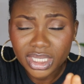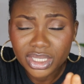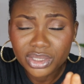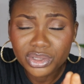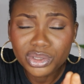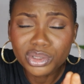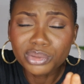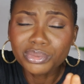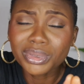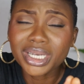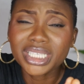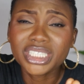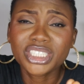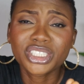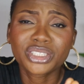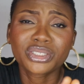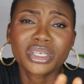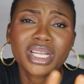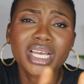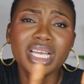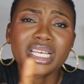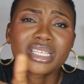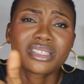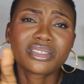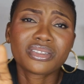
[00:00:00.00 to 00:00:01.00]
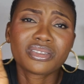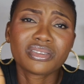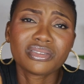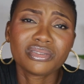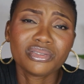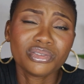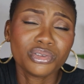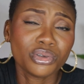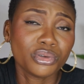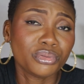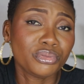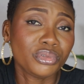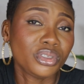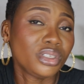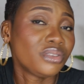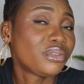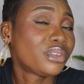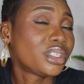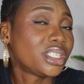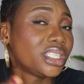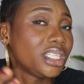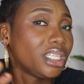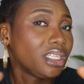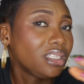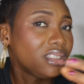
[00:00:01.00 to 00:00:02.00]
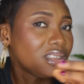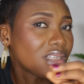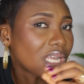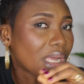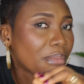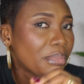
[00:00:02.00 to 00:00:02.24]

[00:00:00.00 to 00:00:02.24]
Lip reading: new mattress. You've already